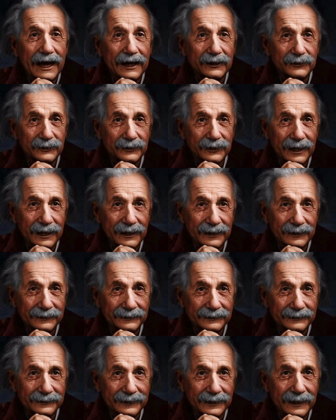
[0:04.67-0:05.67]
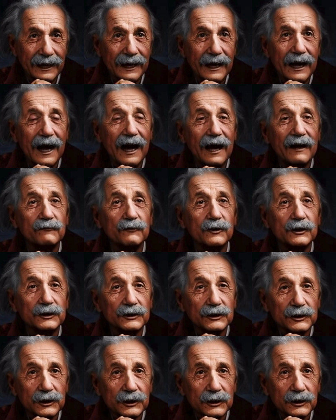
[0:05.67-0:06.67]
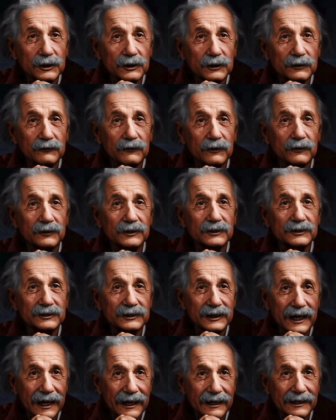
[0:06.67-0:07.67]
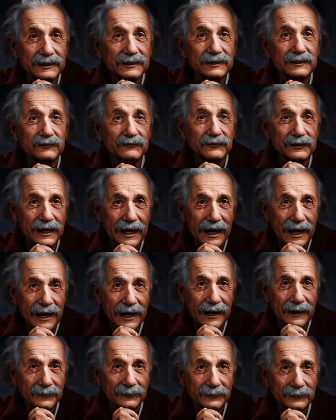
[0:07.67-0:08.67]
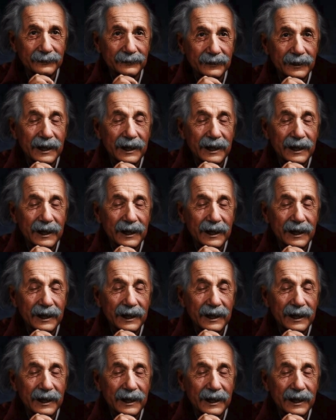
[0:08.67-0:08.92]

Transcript: Einstein. I have returned from the silence of time